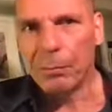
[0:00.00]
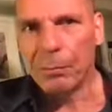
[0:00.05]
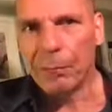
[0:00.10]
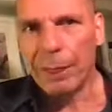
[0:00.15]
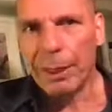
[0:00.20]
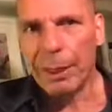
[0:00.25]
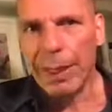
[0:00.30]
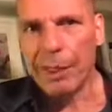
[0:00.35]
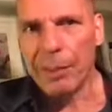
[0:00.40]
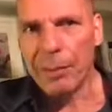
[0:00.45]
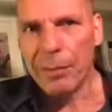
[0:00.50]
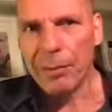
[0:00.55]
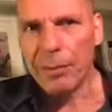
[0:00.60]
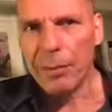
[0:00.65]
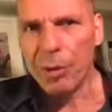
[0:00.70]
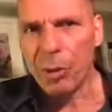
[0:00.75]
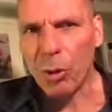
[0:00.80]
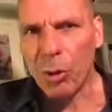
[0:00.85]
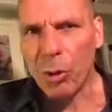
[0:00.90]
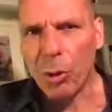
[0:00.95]
gets a
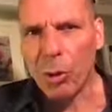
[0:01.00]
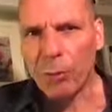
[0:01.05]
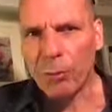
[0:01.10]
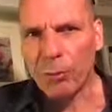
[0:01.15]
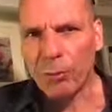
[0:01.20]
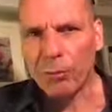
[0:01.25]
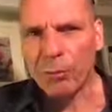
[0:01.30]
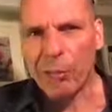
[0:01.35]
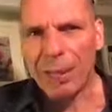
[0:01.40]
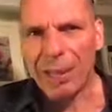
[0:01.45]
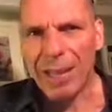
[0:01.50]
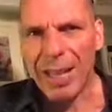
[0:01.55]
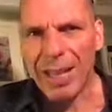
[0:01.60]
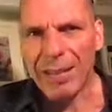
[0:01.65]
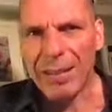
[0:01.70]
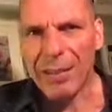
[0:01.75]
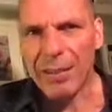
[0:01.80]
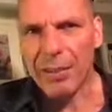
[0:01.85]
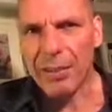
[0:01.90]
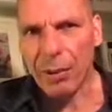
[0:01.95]
score of
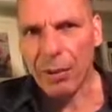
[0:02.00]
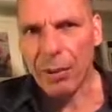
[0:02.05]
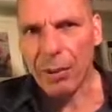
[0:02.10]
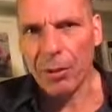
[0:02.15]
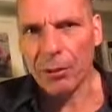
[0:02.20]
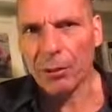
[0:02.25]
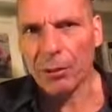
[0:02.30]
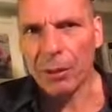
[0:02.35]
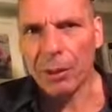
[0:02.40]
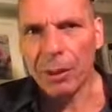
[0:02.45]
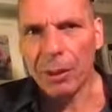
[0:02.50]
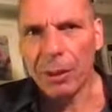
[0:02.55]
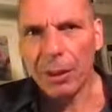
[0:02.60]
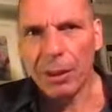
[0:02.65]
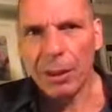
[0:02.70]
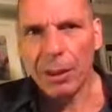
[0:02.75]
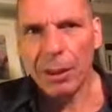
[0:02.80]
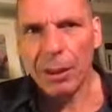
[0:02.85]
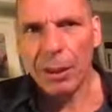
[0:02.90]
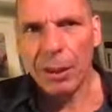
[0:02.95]
precisely 0
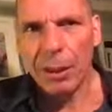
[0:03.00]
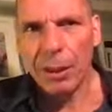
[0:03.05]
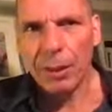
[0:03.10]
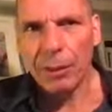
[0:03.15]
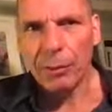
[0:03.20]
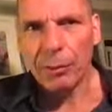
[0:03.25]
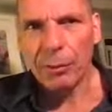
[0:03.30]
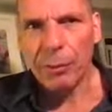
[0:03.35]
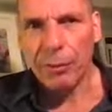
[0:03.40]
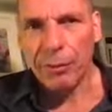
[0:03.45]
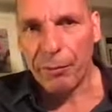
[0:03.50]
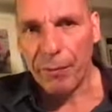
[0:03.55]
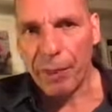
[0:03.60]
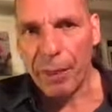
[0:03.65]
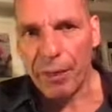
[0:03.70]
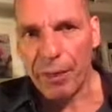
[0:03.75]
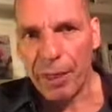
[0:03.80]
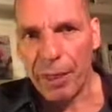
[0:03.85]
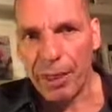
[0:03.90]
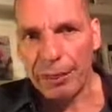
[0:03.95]
out of her
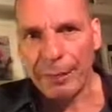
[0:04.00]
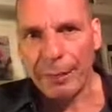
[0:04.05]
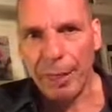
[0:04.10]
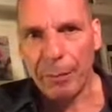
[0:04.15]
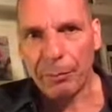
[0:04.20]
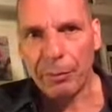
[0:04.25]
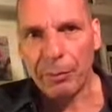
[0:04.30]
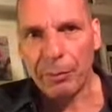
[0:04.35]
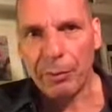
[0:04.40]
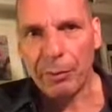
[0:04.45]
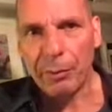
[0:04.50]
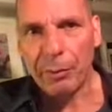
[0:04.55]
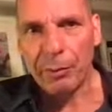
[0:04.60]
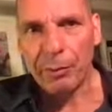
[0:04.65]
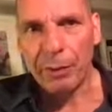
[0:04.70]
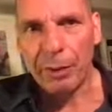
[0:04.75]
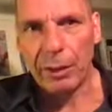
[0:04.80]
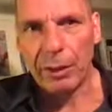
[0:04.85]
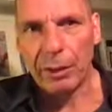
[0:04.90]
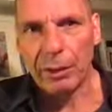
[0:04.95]
first attempt to
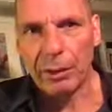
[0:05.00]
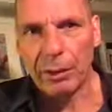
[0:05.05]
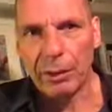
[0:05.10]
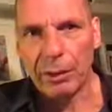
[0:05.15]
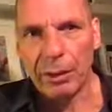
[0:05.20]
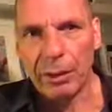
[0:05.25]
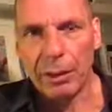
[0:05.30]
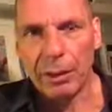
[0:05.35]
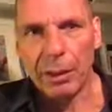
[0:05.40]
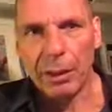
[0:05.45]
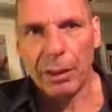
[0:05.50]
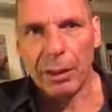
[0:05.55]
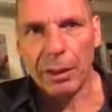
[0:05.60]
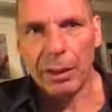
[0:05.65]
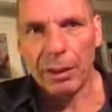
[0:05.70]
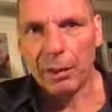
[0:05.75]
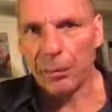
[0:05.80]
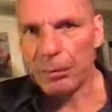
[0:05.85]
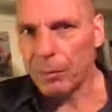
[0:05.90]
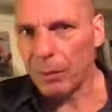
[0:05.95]
intervene
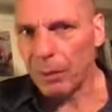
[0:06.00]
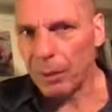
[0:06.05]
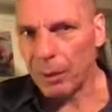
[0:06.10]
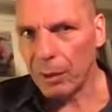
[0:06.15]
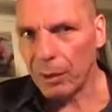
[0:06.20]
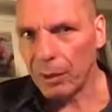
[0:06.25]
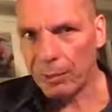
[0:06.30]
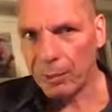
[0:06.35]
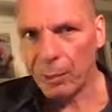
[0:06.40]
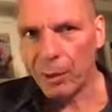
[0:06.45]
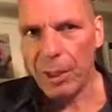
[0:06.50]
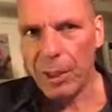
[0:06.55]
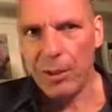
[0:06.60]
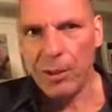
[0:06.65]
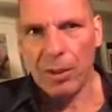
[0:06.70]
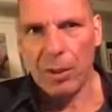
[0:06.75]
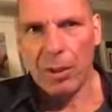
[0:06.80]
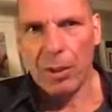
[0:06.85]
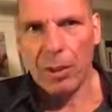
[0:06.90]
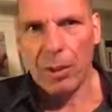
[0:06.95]
a few days
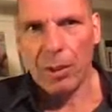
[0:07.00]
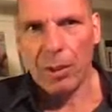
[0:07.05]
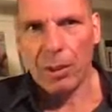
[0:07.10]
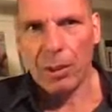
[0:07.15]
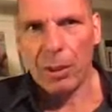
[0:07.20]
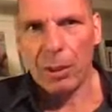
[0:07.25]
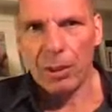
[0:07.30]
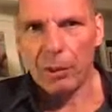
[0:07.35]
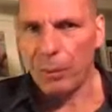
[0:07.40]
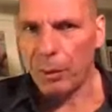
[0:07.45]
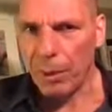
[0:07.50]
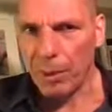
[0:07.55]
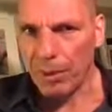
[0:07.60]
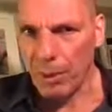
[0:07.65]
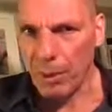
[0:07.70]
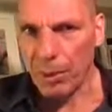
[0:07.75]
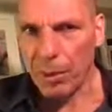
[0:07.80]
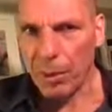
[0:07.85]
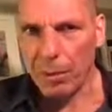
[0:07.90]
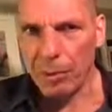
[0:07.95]
ago with a
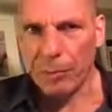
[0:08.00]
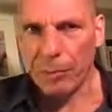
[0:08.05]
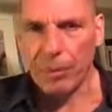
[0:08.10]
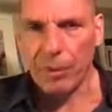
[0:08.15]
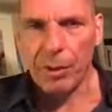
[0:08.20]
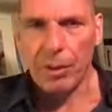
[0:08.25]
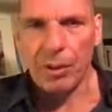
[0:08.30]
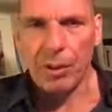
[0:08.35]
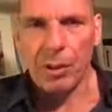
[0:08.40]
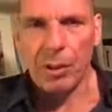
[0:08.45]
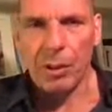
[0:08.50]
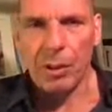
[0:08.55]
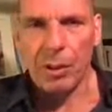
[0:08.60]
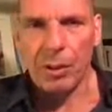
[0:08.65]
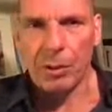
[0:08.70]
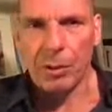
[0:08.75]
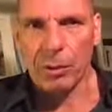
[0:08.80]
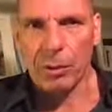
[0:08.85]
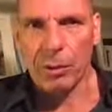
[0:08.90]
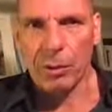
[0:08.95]
press conference in
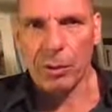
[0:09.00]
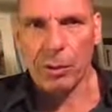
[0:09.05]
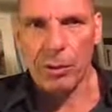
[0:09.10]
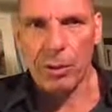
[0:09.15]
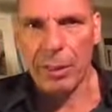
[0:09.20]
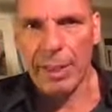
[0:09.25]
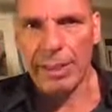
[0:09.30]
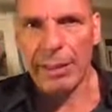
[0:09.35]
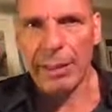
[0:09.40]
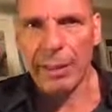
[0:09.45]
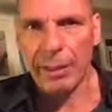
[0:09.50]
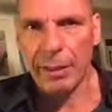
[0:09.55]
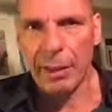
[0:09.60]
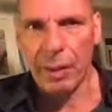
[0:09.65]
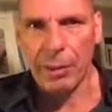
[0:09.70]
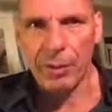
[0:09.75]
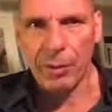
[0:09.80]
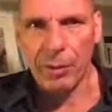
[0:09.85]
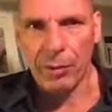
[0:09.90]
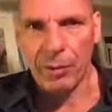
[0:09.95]
order to steady the
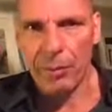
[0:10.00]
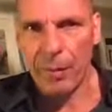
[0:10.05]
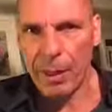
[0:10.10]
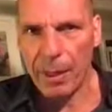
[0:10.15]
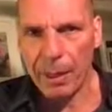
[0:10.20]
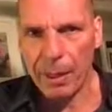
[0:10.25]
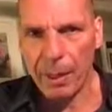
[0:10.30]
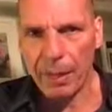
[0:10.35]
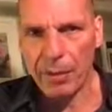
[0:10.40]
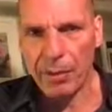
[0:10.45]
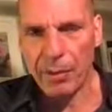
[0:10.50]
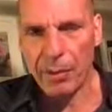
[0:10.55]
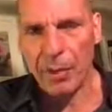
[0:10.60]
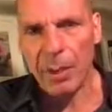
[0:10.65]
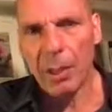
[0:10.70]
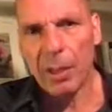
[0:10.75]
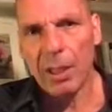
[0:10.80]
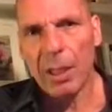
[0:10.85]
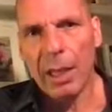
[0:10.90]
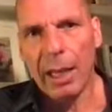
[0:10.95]
nerves of the markets
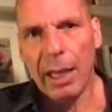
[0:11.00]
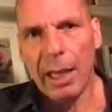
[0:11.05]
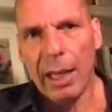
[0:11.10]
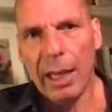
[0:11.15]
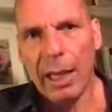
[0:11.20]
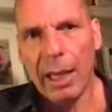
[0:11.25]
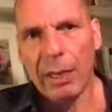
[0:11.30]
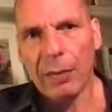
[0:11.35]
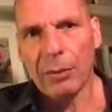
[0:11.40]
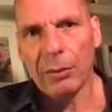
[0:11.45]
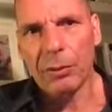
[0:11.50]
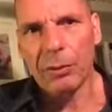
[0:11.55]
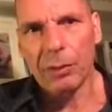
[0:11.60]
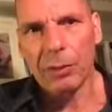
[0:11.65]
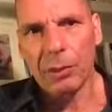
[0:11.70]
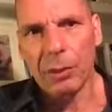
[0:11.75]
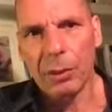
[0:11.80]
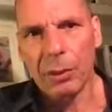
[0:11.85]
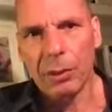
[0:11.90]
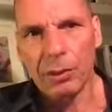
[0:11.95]
and
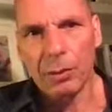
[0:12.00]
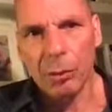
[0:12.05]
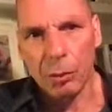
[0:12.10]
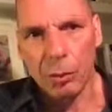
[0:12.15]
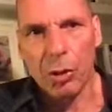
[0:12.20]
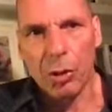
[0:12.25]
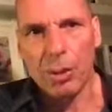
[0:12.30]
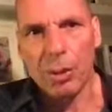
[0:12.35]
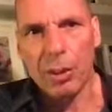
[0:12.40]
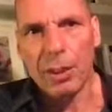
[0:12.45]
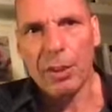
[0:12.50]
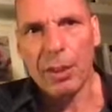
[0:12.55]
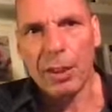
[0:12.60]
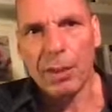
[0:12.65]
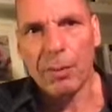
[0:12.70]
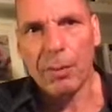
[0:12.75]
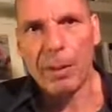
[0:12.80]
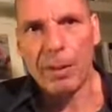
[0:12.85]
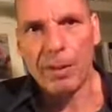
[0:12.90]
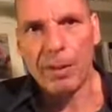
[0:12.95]
to show that the
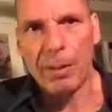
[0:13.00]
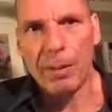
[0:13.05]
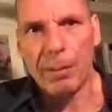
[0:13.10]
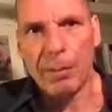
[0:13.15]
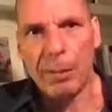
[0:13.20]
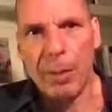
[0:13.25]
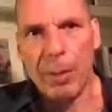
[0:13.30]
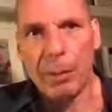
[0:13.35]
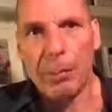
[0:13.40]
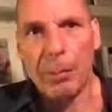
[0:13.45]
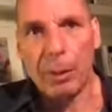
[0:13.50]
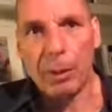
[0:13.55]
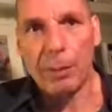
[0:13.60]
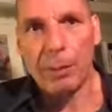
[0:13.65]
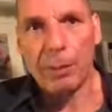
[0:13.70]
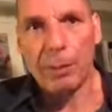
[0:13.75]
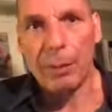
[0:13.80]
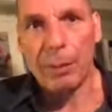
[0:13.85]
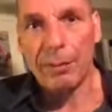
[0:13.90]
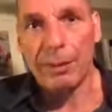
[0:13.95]
European Central Bank will do
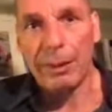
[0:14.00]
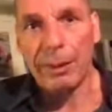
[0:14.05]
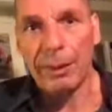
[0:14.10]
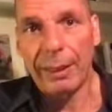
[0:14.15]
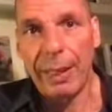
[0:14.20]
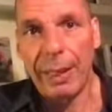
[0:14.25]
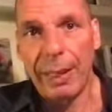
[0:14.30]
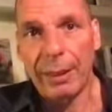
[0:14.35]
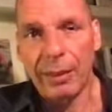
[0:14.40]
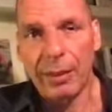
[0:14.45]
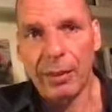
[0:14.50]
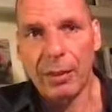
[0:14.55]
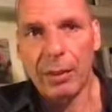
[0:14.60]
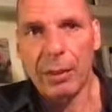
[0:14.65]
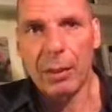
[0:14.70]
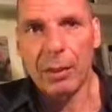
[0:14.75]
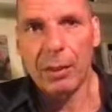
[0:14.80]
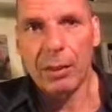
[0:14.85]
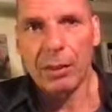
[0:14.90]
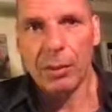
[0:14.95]
whatever it takes
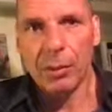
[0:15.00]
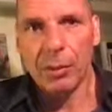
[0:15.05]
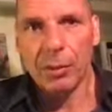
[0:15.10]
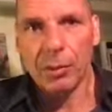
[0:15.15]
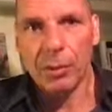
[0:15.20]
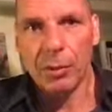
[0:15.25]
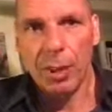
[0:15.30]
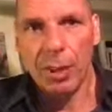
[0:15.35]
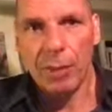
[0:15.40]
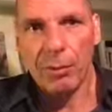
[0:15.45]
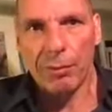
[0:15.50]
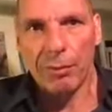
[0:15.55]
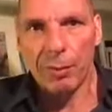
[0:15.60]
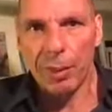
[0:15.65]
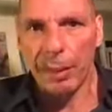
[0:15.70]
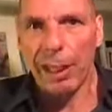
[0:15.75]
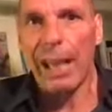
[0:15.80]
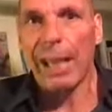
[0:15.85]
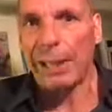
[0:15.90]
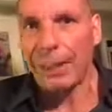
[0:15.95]
in order to save,
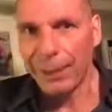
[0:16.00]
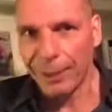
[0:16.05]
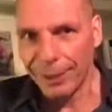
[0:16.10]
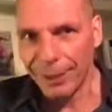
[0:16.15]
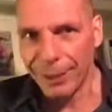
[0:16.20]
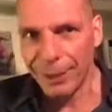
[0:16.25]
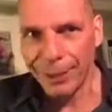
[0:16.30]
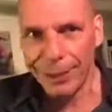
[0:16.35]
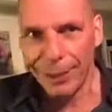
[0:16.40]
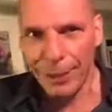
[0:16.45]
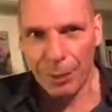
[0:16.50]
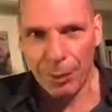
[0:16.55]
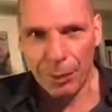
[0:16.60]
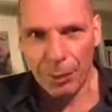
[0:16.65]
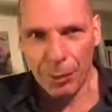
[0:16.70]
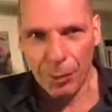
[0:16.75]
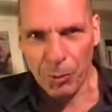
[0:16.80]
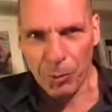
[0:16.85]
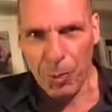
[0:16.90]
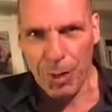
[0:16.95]
again, the
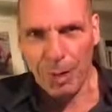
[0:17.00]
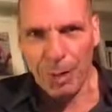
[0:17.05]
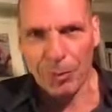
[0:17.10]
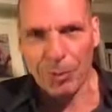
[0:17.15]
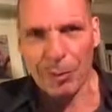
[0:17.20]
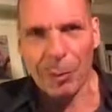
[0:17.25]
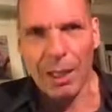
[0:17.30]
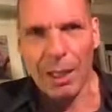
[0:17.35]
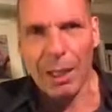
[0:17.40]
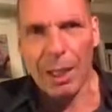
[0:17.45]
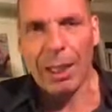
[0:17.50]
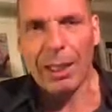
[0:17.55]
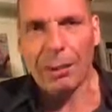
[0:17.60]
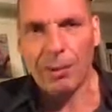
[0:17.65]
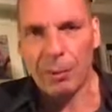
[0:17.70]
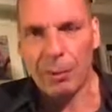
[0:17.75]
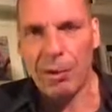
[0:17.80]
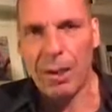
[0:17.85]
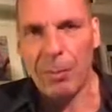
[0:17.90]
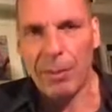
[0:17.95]
euro's bacon and to
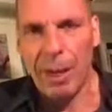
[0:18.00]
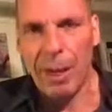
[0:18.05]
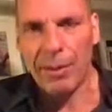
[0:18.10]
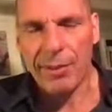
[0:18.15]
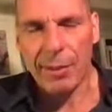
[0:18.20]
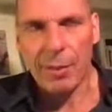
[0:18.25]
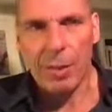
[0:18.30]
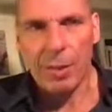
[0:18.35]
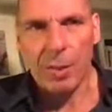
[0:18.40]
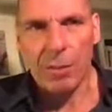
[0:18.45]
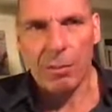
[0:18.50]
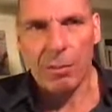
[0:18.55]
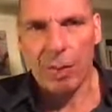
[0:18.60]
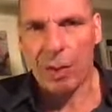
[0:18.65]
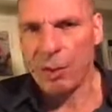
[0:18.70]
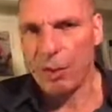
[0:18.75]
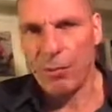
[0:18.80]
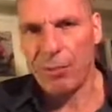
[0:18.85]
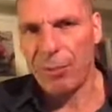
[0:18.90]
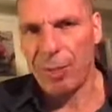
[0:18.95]
stabilize the economy.
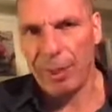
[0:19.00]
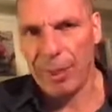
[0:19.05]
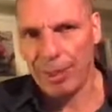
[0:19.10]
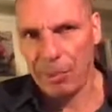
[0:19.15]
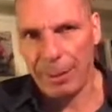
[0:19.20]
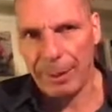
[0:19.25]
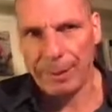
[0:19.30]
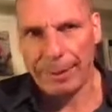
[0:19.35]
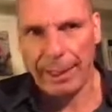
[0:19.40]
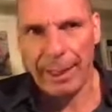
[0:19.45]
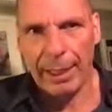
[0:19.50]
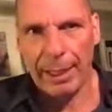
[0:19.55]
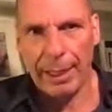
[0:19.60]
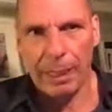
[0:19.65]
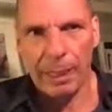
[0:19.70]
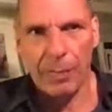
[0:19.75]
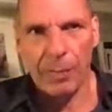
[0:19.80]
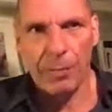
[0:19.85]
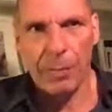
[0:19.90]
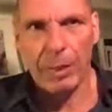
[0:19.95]
She failed spectacularly.
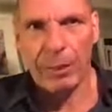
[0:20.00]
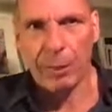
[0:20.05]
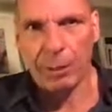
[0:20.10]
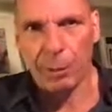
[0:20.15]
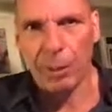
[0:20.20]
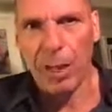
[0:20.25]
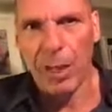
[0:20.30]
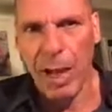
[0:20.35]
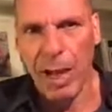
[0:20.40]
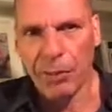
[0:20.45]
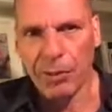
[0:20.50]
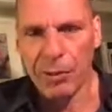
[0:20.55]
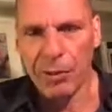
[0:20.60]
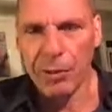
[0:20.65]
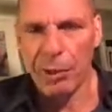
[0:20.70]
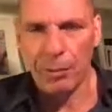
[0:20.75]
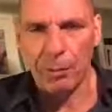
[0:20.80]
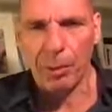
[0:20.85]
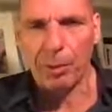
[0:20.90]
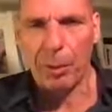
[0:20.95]
She made 2 gaffes.
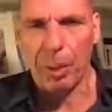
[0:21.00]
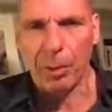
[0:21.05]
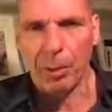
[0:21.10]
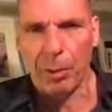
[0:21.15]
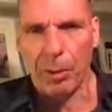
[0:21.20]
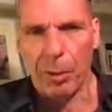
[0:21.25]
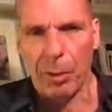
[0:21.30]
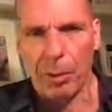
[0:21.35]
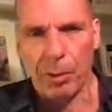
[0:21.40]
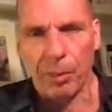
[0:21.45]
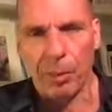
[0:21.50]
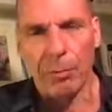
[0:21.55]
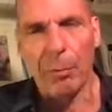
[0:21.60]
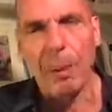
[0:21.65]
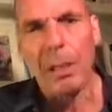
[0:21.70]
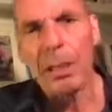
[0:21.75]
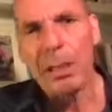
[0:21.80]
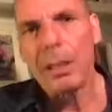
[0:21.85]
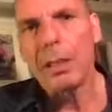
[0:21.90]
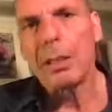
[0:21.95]
I'm not going to go into them.
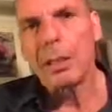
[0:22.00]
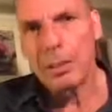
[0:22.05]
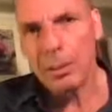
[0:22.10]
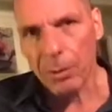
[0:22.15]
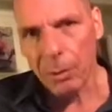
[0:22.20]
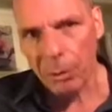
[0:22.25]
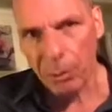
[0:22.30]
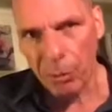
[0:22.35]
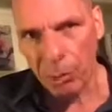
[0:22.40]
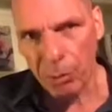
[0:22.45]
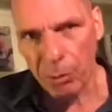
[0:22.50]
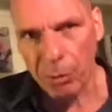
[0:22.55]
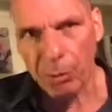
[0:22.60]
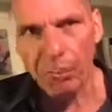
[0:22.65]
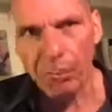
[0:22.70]
Close